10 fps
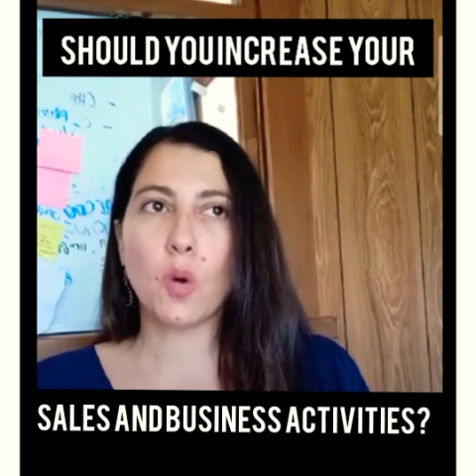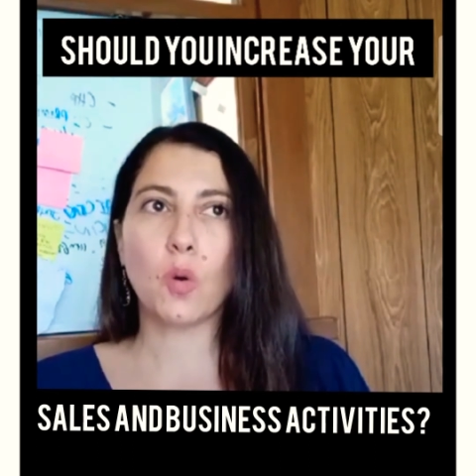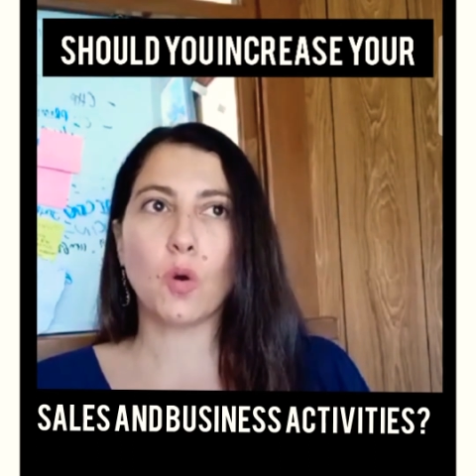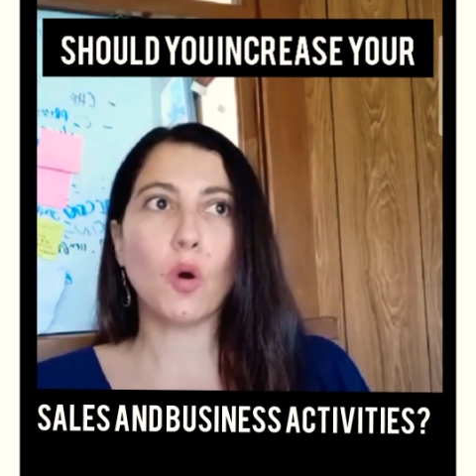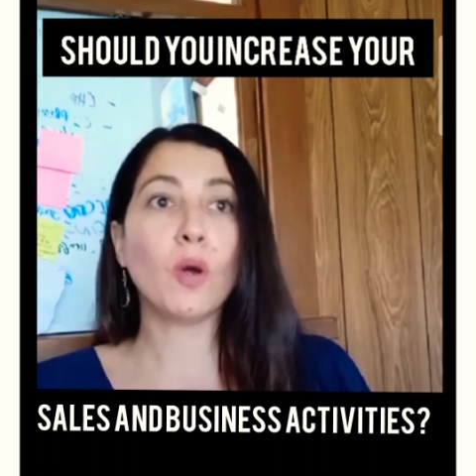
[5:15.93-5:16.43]

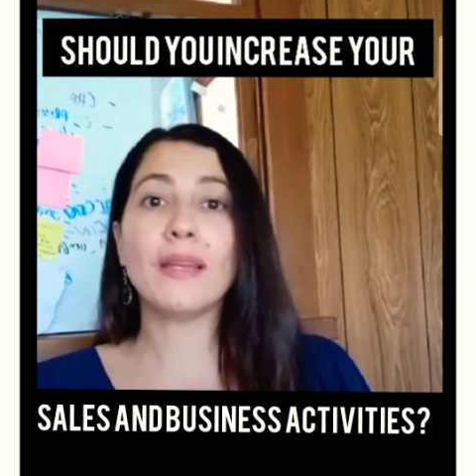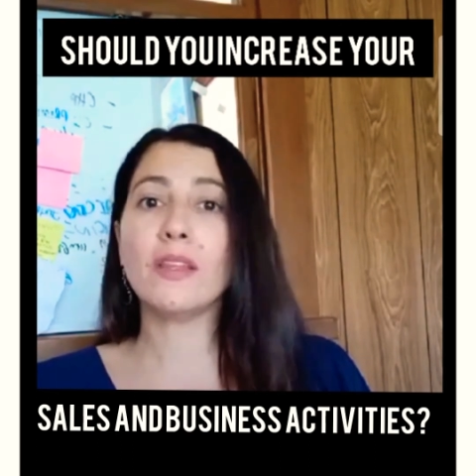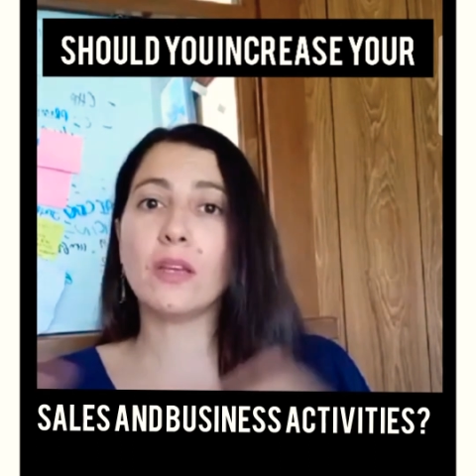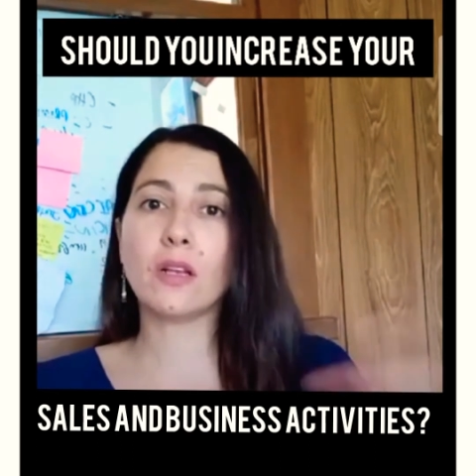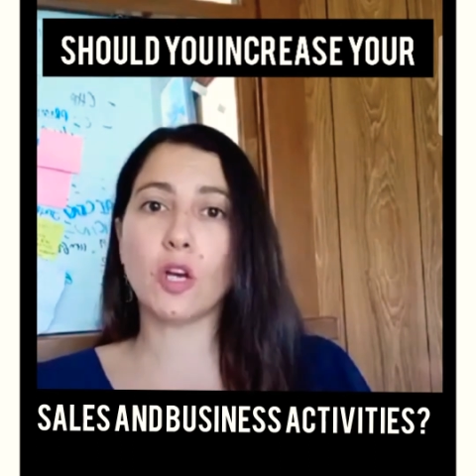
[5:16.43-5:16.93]
or
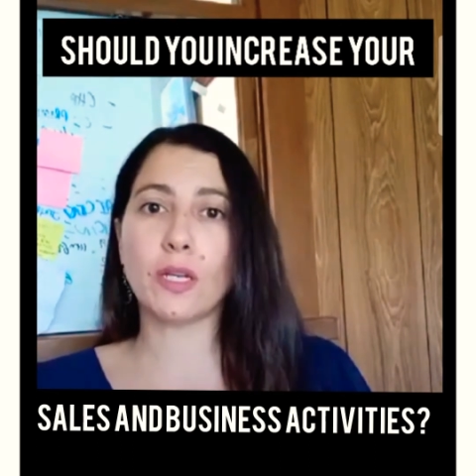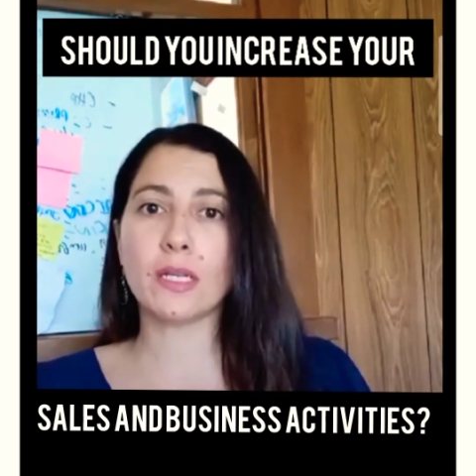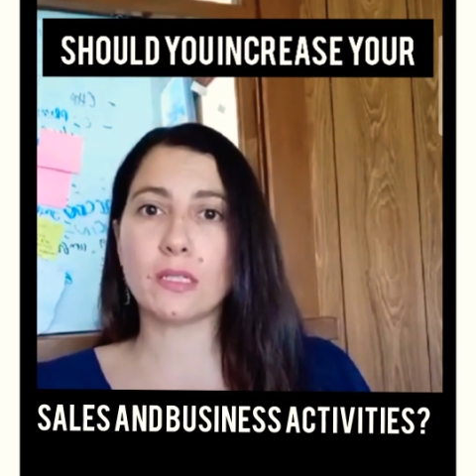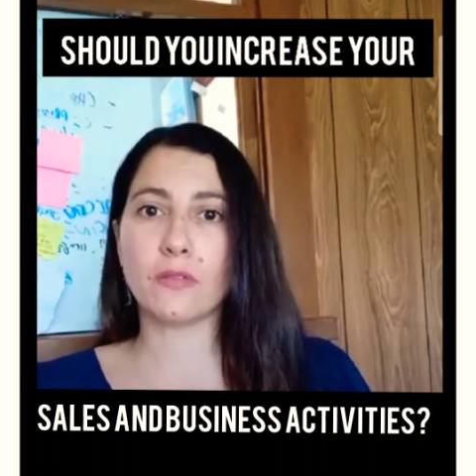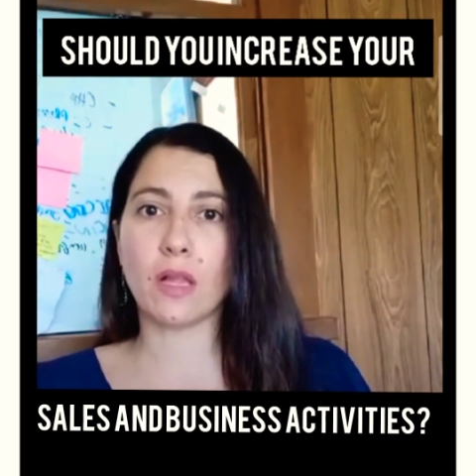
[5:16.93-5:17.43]
anything learning and
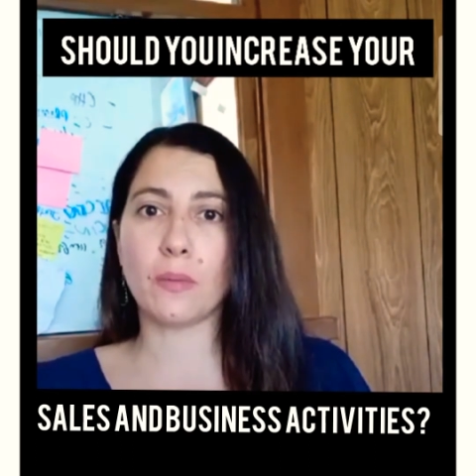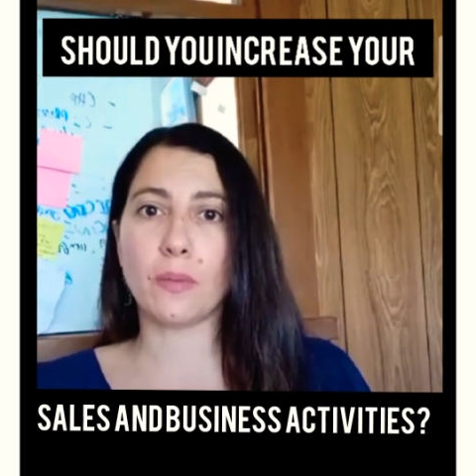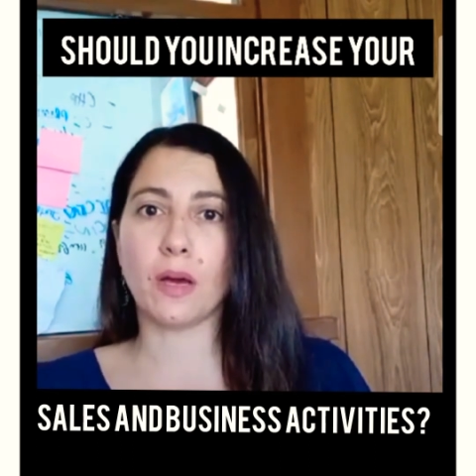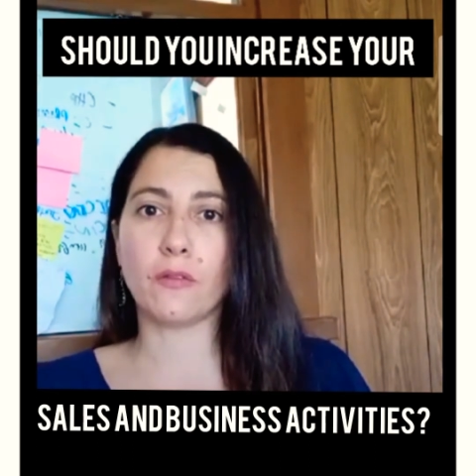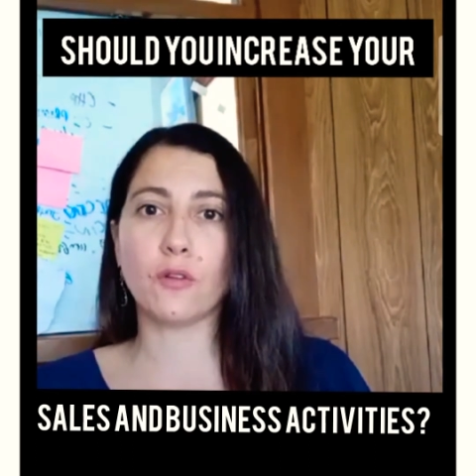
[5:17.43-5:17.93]
development,
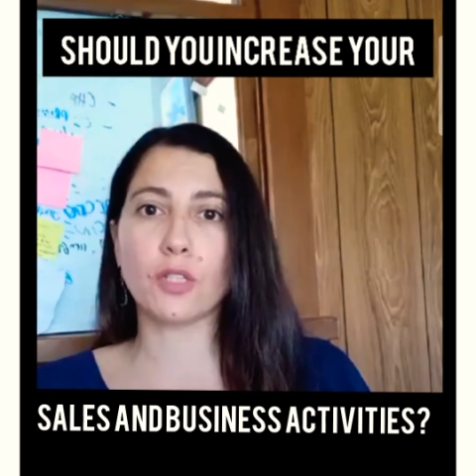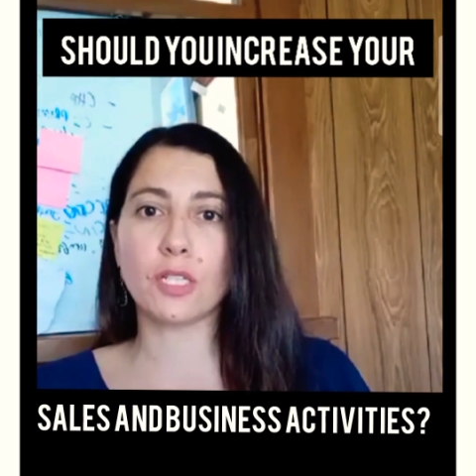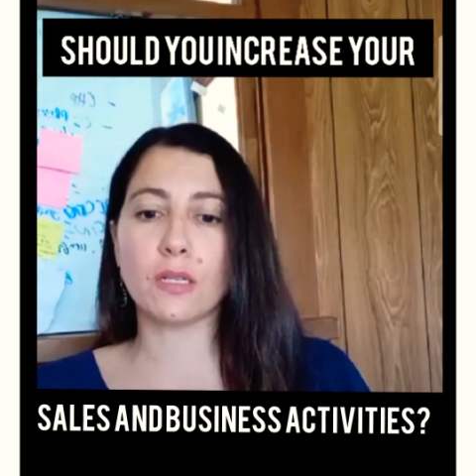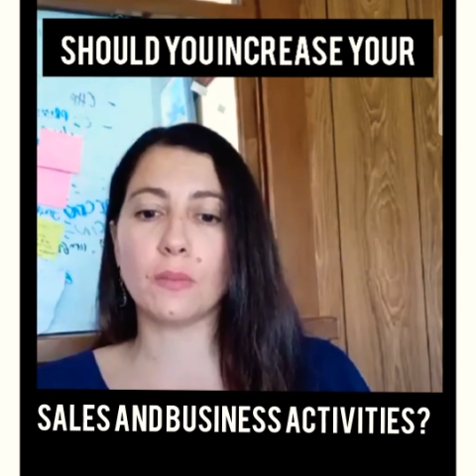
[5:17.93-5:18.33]
unfortunately,